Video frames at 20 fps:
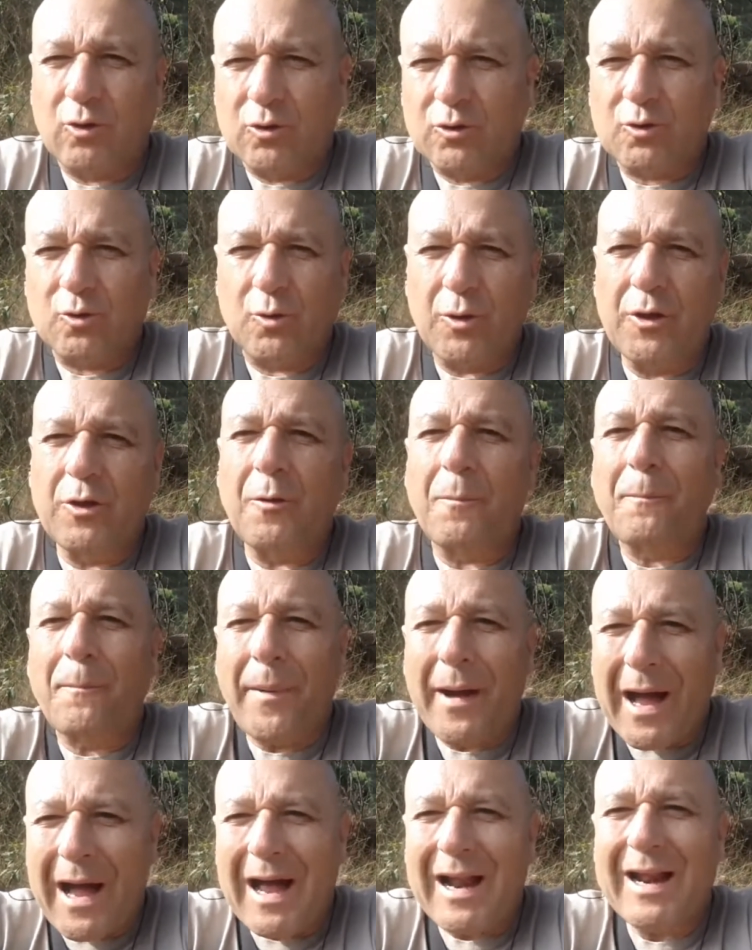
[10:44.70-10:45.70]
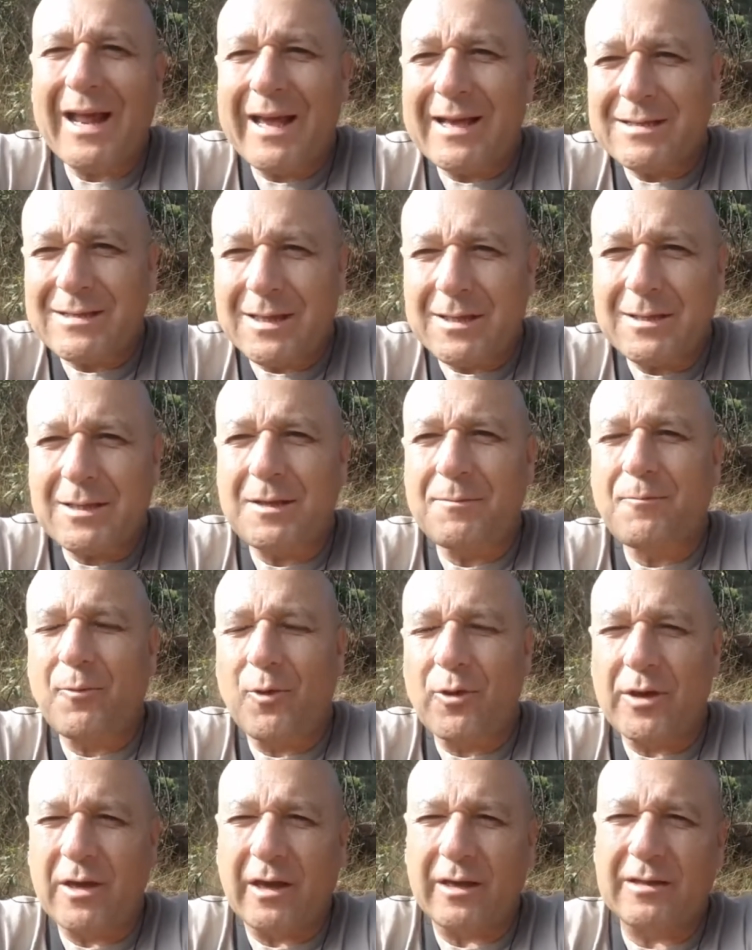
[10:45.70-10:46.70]
discotheque or
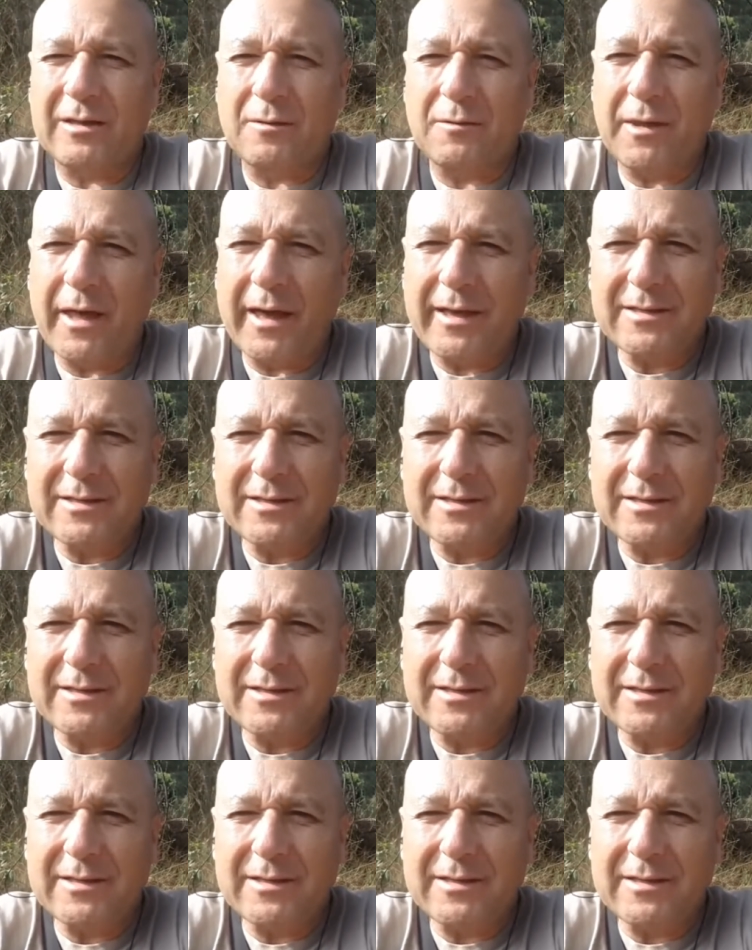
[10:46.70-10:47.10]
an